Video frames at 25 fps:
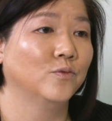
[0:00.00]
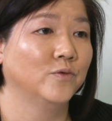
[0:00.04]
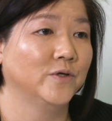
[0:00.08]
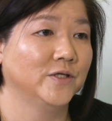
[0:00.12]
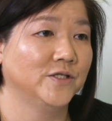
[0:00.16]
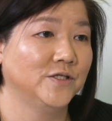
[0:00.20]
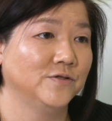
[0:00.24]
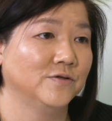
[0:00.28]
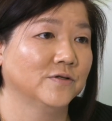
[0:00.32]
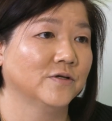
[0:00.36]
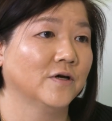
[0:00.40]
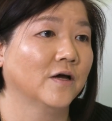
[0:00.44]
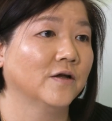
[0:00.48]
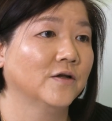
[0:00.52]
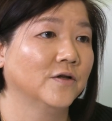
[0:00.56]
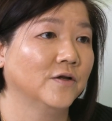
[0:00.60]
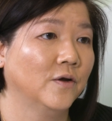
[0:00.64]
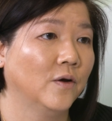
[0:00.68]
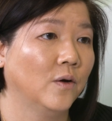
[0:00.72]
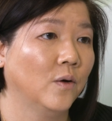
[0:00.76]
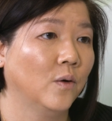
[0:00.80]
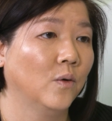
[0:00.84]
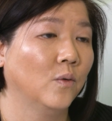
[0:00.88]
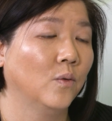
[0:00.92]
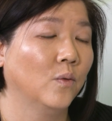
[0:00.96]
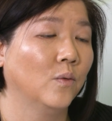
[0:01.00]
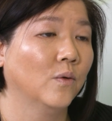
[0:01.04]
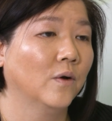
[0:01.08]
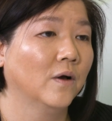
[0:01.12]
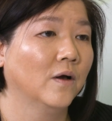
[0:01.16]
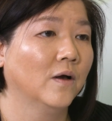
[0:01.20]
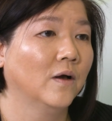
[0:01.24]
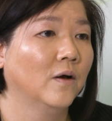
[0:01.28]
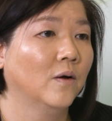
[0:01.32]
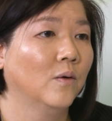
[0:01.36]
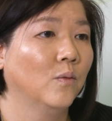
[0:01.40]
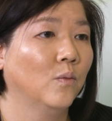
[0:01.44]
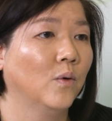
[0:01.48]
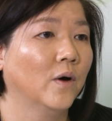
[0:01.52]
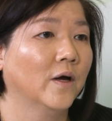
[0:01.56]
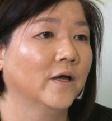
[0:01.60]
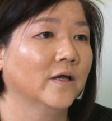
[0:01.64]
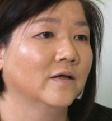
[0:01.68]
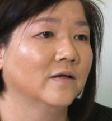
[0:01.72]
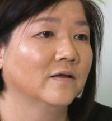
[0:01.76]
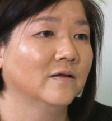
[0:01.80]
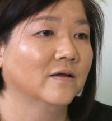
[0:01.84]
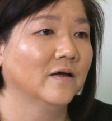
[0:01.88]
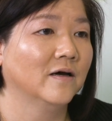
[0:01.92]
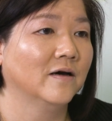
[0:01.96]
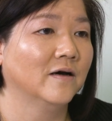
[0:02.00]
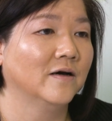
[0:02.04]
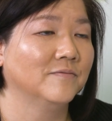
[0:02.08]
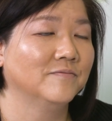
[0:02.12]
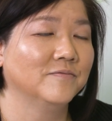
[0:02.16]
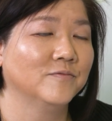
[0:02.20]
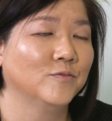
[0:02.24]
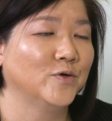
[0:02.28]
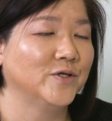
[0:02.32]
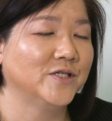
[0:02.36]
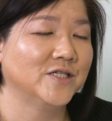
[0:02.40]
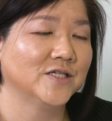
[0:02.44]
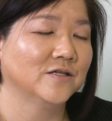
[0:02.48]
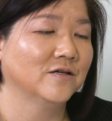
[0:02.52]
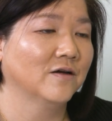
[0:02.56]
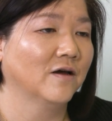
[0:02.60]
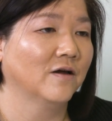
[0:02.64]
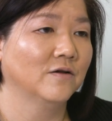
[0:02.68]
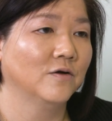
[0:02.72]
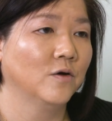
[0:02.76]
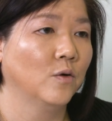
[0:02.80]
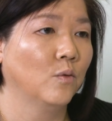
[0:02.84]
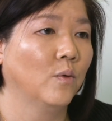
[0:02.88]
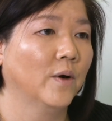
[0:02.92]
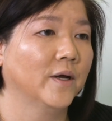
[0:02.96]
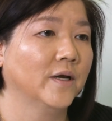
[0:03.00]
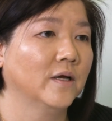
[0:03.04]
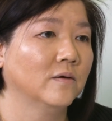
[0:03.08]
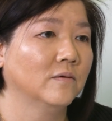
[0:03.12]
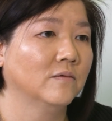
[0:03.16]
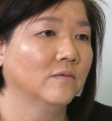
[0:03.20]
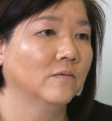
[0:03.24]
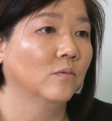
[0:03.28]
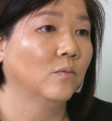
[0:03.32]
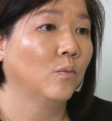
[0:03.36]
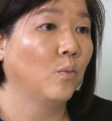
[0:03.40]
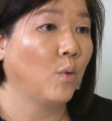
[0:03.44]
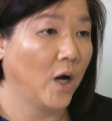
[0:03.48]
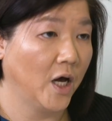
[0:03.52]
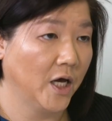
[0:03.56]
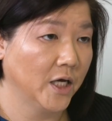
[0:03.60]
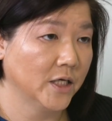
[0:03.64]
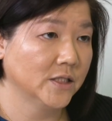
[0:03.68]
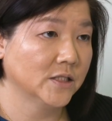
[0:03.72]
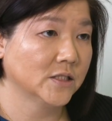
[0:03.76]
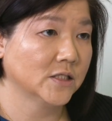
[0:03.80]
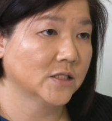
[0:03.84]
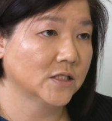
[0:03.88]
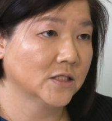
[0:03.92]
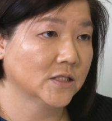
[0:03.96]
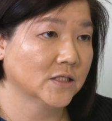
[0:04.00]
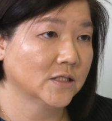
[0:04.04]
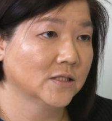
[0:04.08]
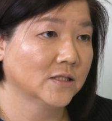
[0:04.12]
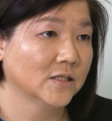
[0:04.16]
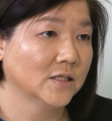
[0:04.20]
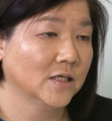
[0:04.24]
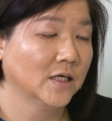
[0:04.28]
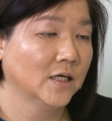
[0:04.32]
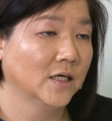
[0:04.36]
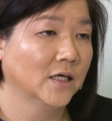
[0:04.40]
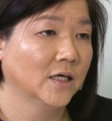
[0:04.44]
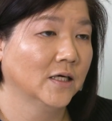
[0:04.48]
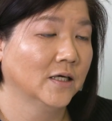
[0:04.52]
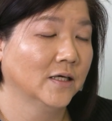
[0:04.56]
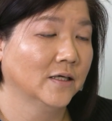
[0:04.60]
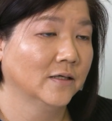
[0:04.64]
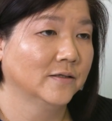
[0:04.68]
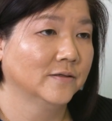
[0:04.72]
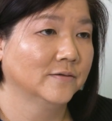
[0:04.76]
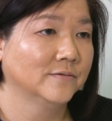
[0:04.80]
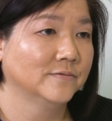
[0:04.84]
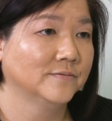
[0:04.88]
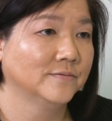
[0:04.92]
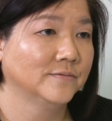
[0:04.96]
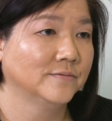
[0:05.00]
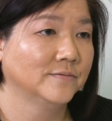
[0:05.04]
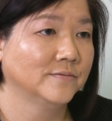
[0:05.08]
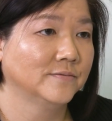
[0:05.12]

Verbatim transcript: We do not know what, we did not know what it was. And yet it was a